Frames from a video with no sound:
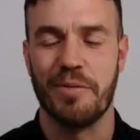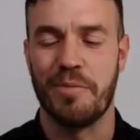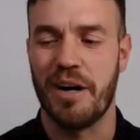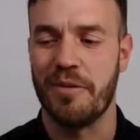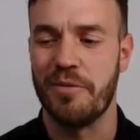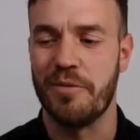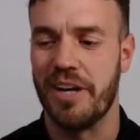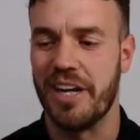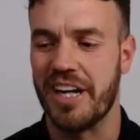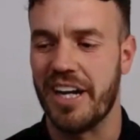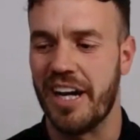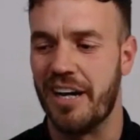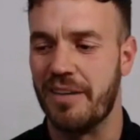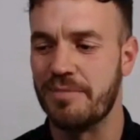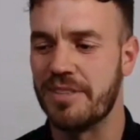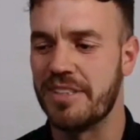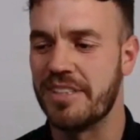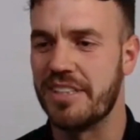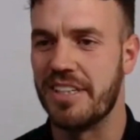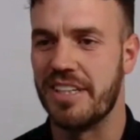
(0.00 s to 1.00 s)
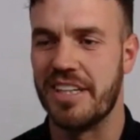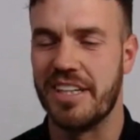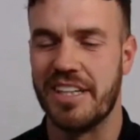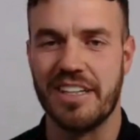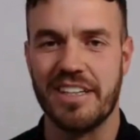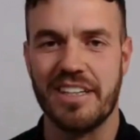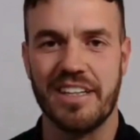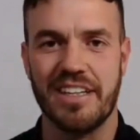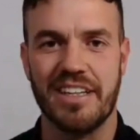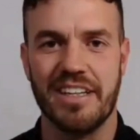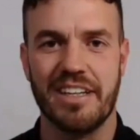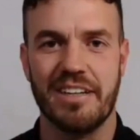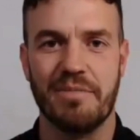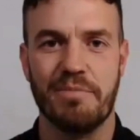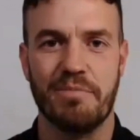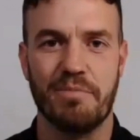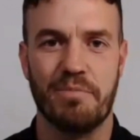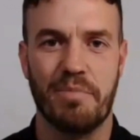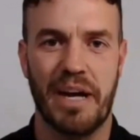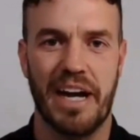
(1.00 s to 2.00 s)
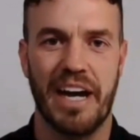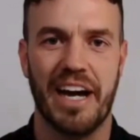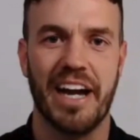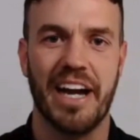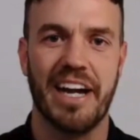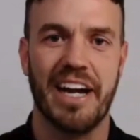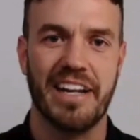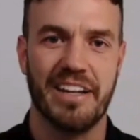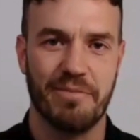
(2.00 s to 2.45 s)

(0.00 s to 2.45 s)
But when it comes to pain